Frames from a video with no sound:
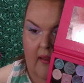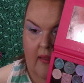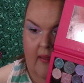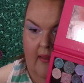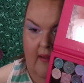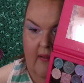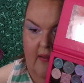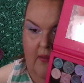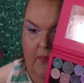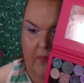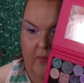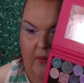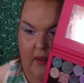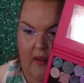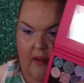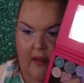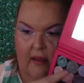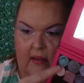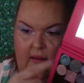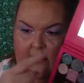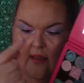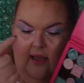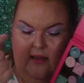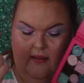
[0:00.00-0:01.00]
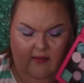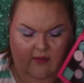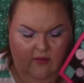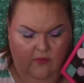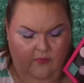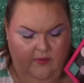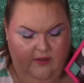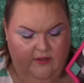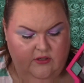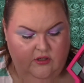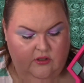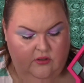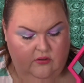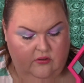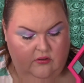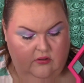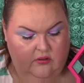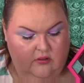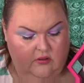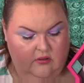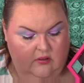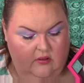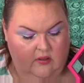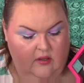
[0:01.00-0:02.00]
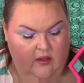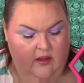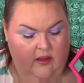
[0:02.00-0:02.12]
this one, that's original,